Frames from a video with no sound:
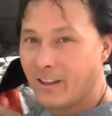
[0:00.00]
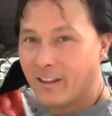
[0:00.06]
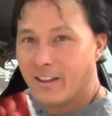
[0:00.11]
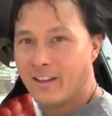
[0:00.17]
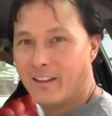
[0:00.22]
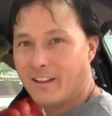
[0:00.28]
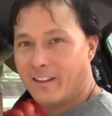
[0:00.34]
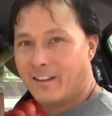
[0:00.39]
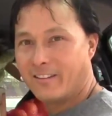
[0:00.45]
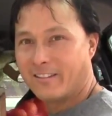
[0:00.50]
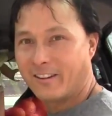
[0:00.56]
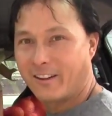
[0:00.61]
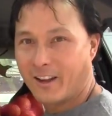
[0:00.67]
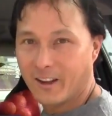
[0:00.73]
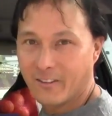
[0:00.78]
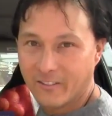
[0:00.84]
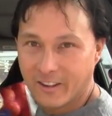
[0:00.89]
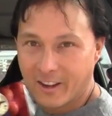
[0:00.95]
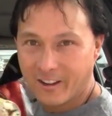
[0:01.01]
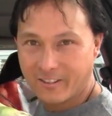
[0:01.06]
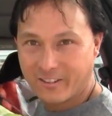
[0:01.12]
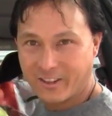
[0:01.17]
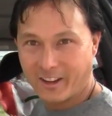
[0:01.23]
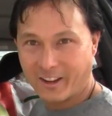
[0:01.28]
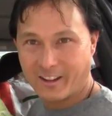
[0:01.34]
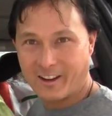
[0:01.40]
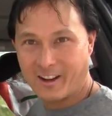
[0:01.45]
as it comes out,
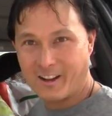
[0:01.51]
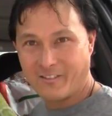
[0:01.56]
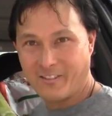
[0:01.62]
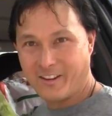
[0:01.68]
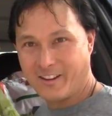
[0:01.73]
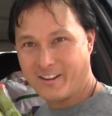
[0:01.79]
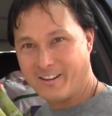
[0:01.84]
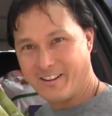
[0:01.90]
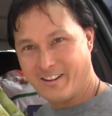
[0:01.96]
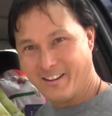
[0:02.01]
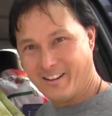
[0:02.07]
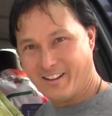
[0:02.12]
check it out, man.